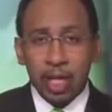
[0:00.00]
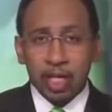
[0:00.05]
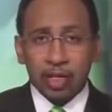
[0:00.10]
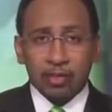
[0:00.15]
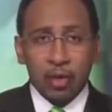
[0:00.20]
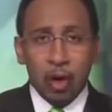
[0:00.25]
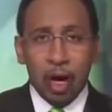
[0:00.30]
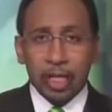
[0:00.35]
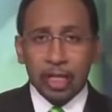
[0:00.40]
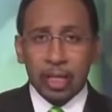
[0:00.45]

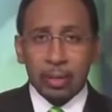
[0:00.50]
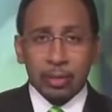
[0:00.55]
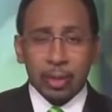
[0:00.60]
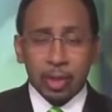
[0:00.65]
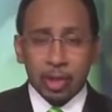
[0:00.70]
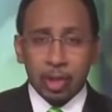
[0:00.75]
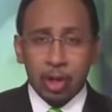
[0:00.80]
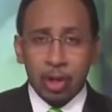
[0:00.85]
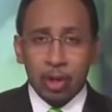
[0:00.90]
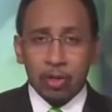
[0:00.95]
As far as I'm
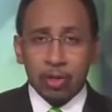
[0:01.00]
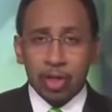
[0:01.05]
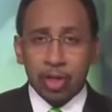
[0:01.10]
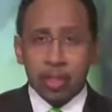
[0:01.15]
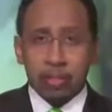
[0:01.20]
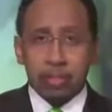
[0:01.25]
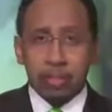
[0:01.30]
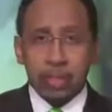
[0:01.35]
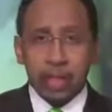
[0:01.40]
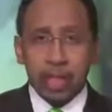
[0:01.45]
concerned,
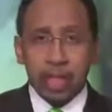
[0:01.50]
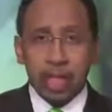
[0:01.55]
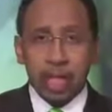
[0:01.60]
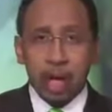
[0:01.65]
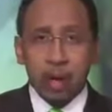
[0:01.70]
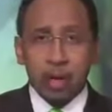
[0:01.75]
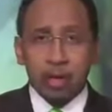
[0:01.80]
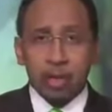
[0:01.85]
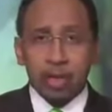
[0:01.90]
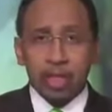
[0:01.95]
this should be
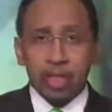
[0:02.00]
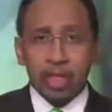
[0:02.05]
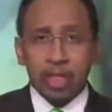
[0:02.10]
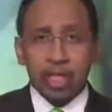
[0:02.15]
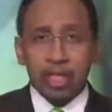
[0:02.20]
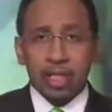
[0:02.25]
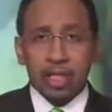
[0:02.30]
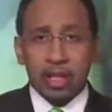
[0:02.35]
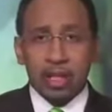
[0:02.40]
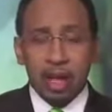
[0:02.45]
the only
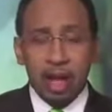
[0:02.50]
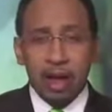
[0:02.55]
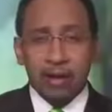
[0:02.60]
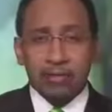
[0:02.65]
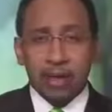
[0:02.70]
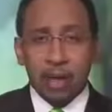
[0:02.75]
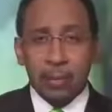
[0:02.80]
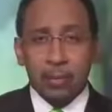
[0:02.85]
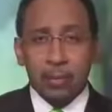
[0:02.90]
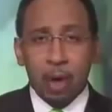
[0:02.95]
season
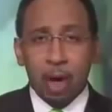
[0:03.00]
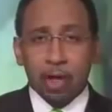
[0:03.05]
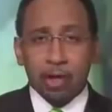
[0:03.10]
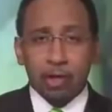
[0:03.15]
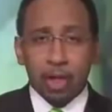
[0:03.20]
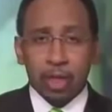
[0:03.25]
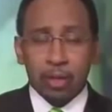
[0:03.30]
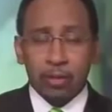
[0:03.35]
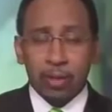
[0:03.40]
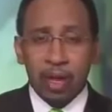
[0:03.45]
left that Mark
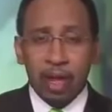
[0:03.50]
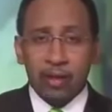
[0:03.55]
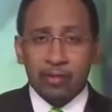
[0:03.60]
Trestman